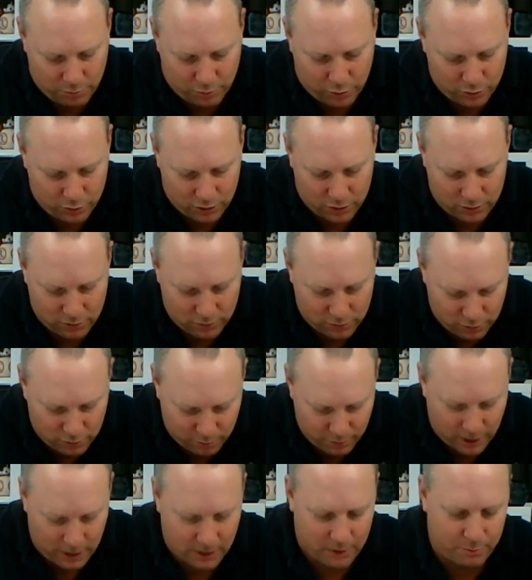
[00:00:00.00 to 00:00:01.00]
pushing it all
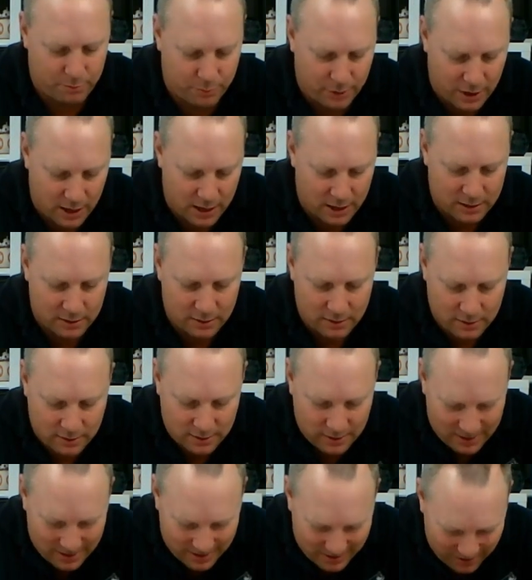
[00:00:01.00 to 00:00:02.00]
back apart.
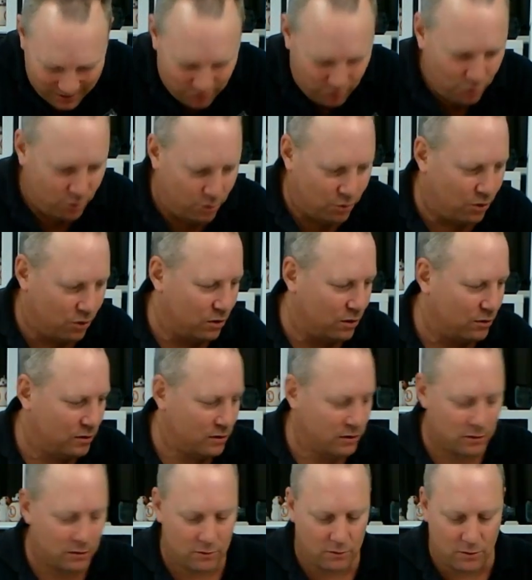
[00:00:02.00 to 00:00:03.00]
Oh,
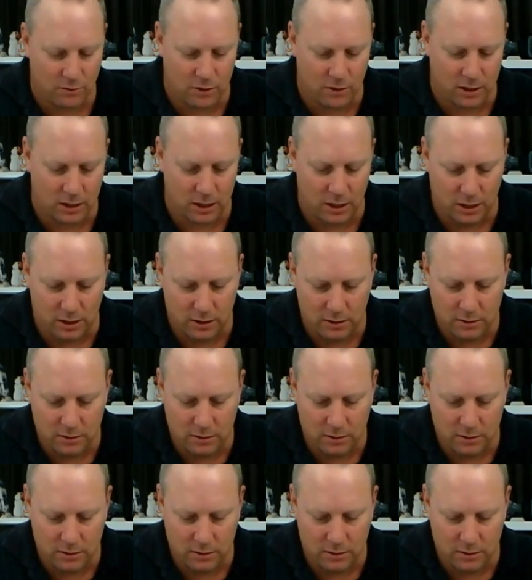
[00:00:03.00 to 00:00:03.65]
crikey,